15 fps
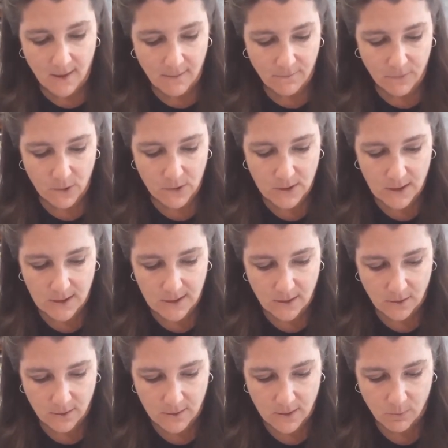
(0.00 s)
For
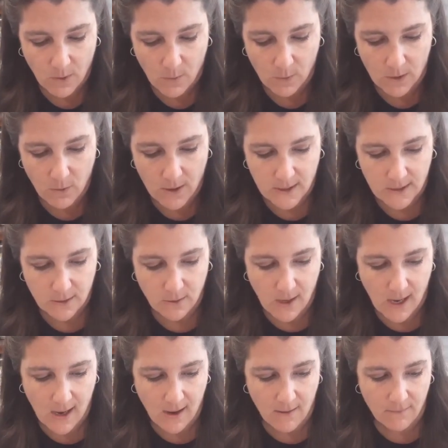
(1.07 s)
dessert, what we're going to
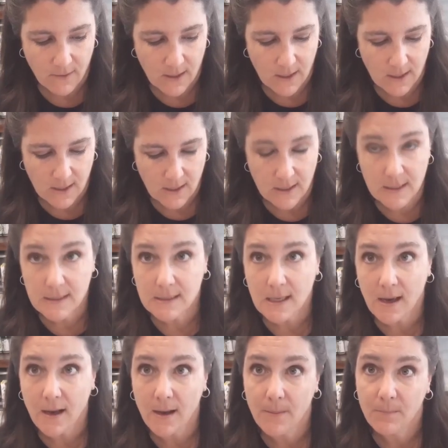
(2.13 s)
have is
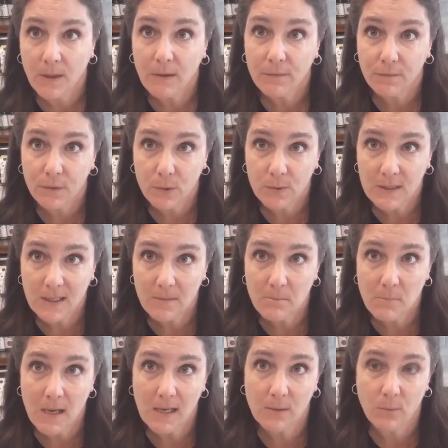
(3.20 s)
fruit dip
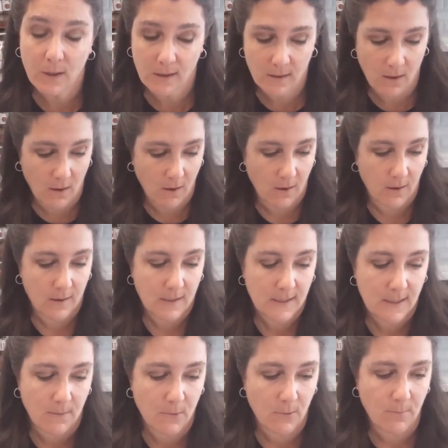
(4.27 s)
made with our
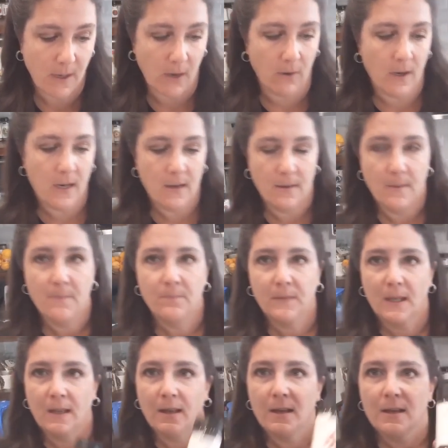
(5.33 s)
summer berry.
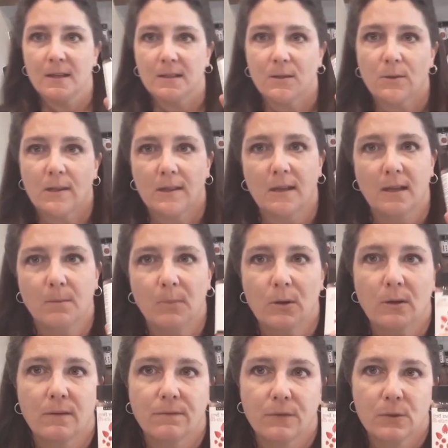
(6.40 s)
So the thing about
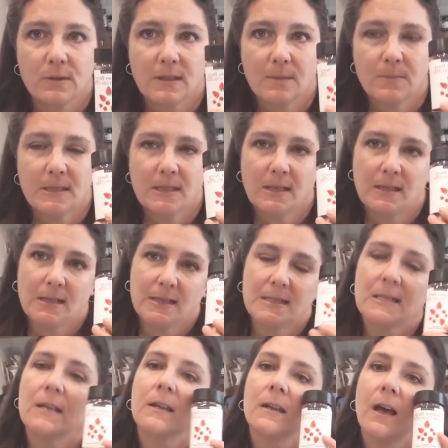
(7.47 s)
our fruit dips
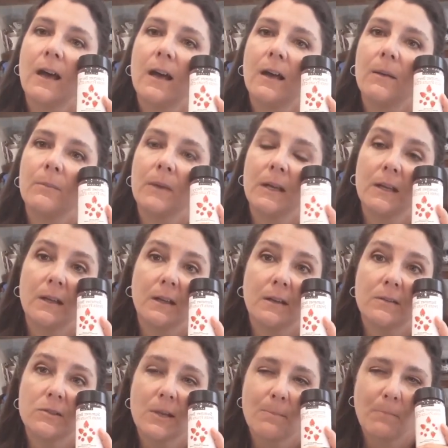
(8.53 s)
is
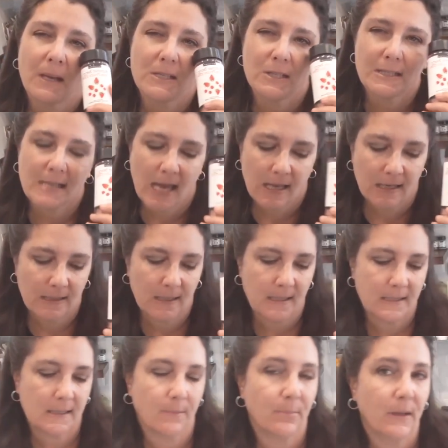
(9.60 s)
by just adding
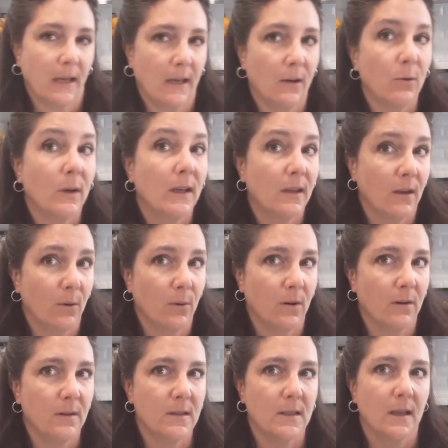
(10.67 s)
this to plain Greek
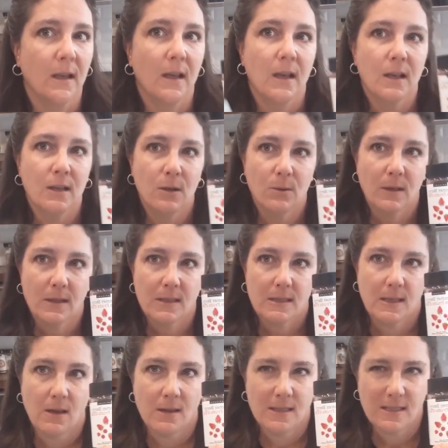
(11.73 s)
yogurt, you can,
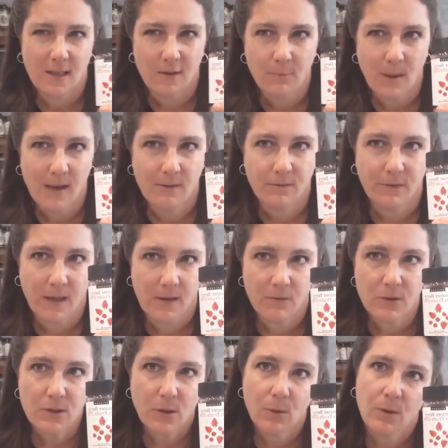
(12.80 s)
instead of buying
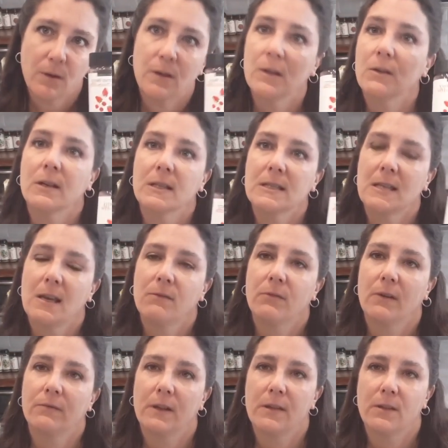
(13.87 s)
flavored yogurt, you can save
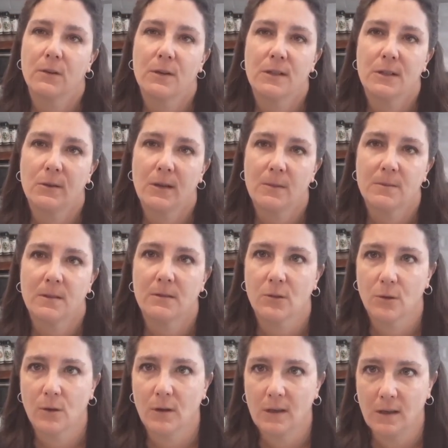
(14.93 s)
roughly 32 cups of
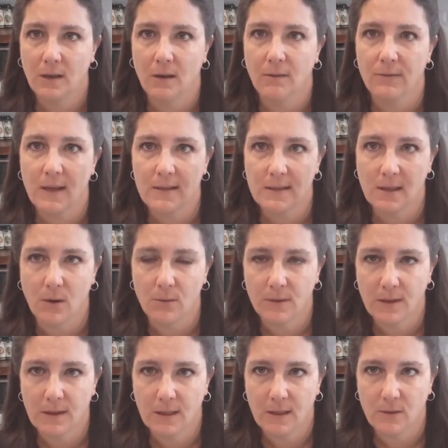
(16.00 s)
sugar a year if that's the only
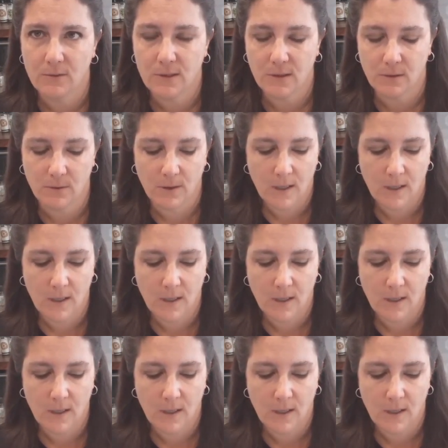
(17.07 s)
thing you do.